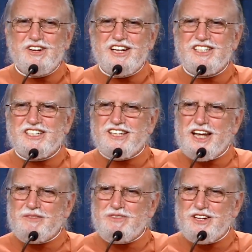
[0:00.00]
He just
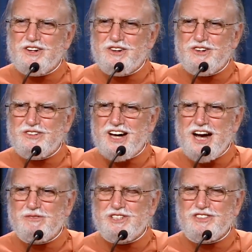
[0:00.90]
let me know
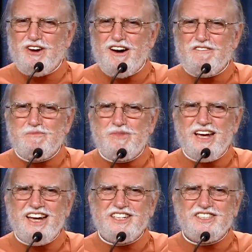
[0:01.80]
I was off
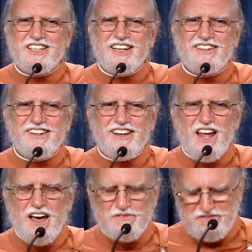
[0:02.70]
base and
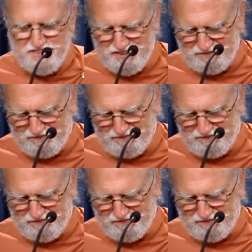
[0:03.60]
left.